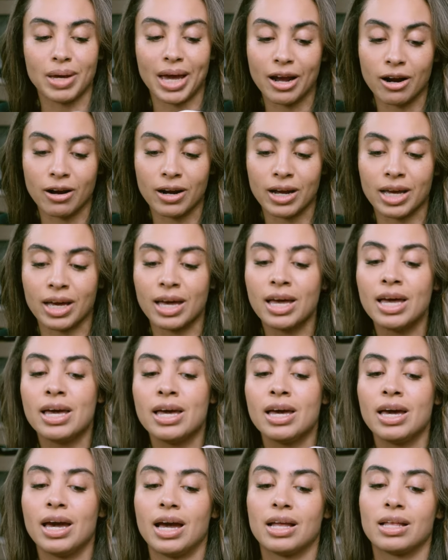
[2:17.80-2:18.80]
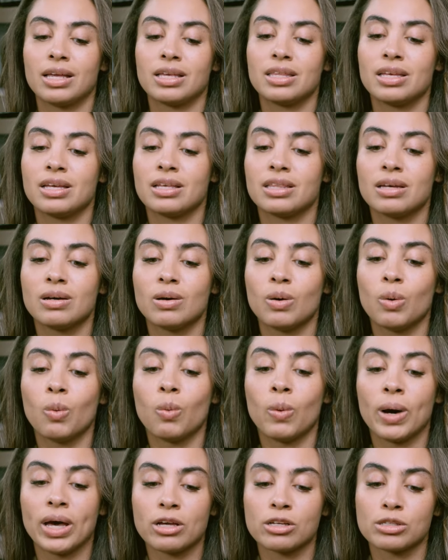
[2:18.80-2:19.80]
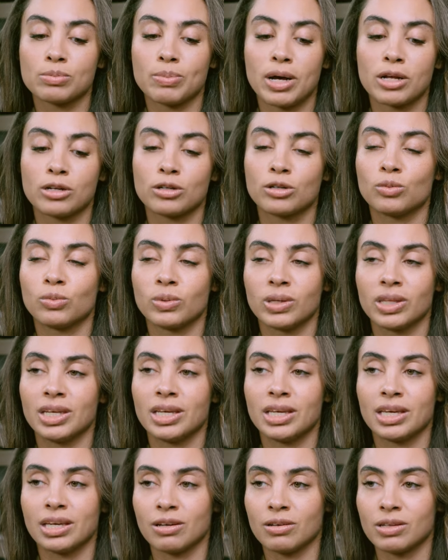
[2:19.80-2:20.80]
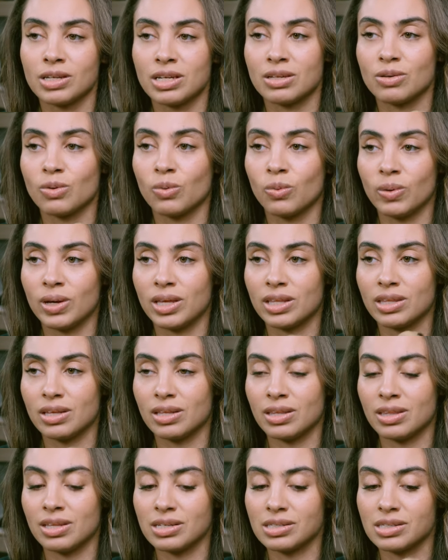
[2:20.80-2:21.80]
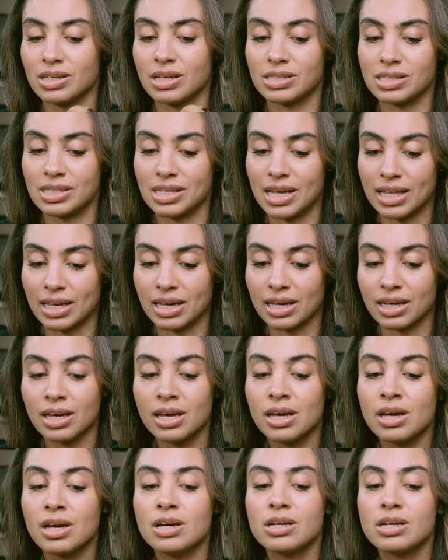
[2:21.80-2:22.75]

pairing, and I think that Wales Bonner really killed it with this aesthetic.